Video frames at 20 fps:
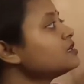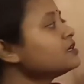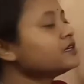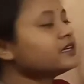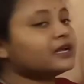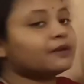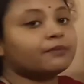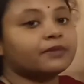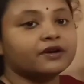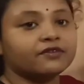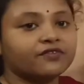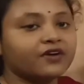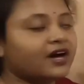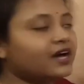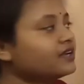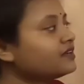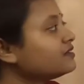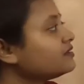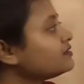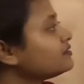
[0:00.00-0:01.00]
Number
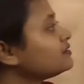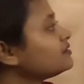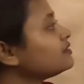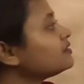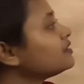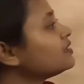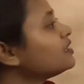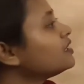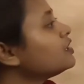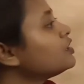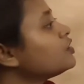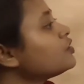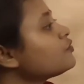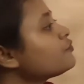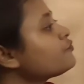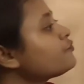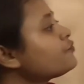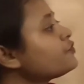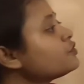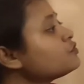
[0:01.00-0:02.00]
1.
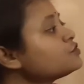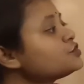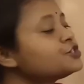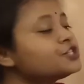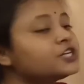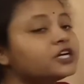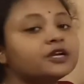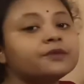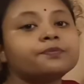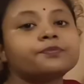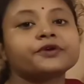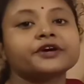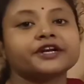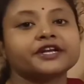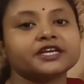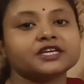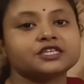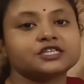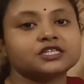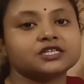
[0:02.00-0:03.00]
Future
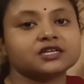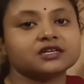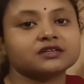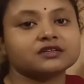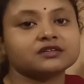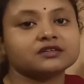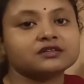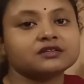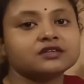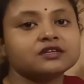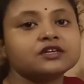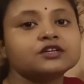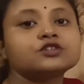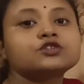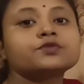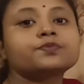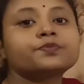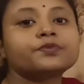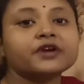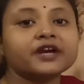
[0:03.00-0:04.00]
prediction.
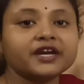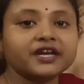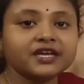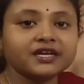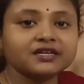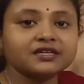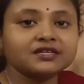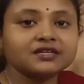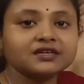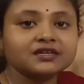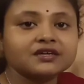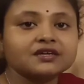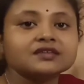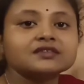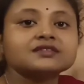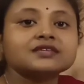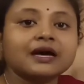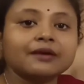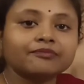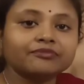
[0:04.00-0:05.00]
To predict
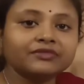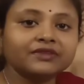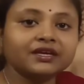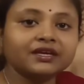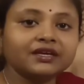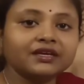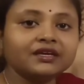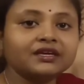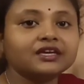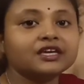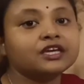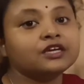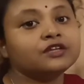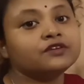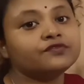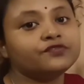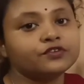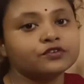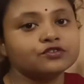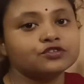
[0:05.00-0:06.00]
something in
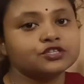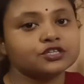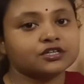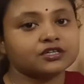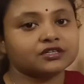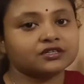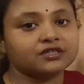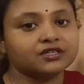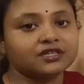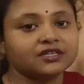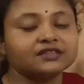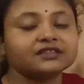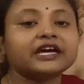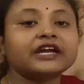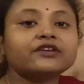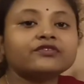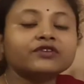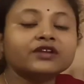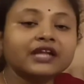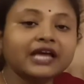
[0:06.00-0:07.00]
future
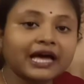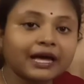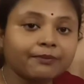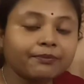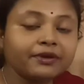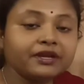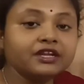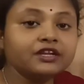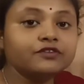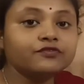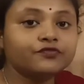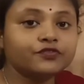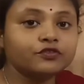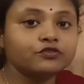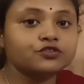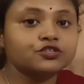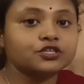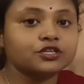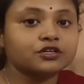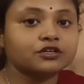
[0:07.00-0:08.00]
that will happen in
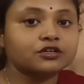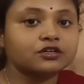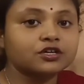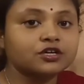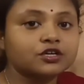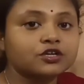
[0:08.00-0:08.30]
future.